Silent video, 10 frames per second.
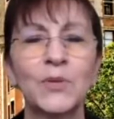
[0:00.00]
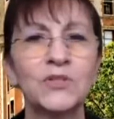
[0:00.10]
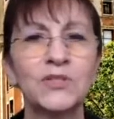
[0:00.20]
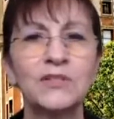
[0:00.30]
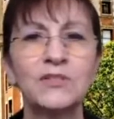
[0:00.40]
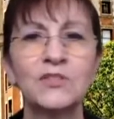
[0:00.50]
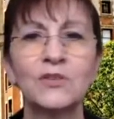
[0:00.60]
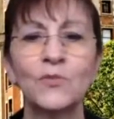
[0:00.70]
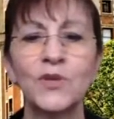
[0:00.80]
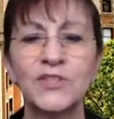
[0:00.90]
persons
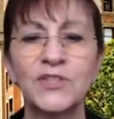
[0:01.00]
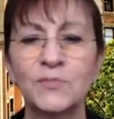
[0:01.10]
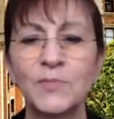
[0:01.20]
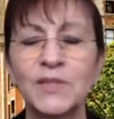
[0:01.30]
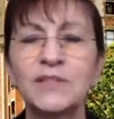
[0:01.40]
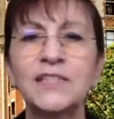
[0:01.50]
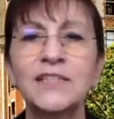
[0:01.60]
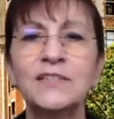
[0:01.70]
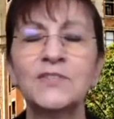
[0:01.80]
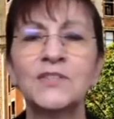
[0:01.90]
with
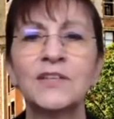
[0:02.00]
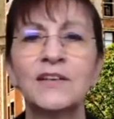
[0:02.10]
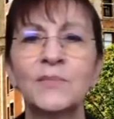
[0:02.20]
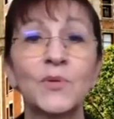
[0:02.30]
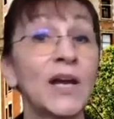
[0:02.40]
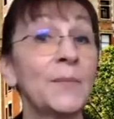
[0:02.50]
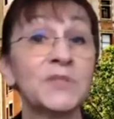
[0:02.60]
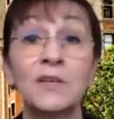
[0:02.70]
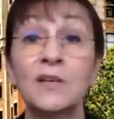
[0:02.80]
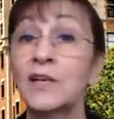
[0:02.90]
disabilities,
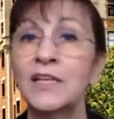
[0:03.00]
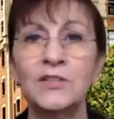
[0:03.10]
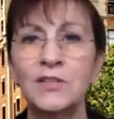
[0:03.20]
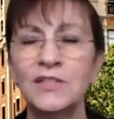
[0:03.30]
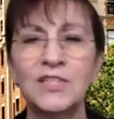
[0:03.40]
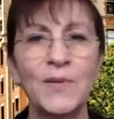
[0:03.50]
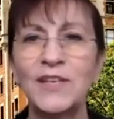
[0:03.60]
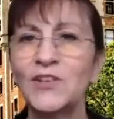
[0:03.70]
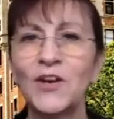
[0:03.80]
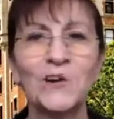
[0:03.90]
perhaps
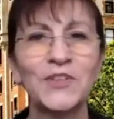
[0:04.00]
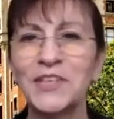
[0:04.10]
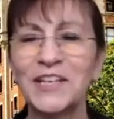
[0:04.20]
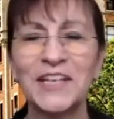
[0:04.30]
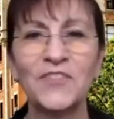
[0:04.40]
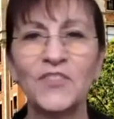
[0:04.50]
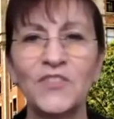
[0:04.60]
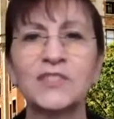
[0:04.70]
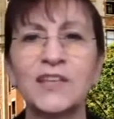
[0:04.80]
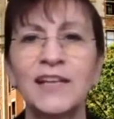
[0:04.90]
depending on the
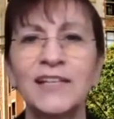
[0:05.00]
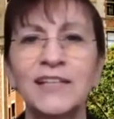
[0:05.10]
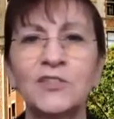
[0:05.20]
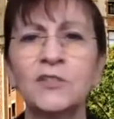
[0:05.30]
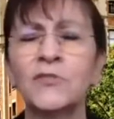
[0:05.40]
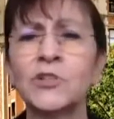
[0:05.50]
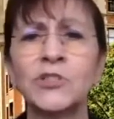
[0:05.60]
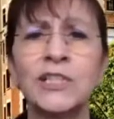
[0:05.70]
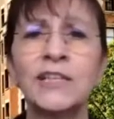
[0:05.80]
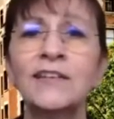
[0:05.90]
society and the
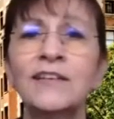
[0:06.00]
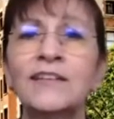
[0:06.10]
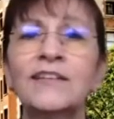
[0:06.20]
university,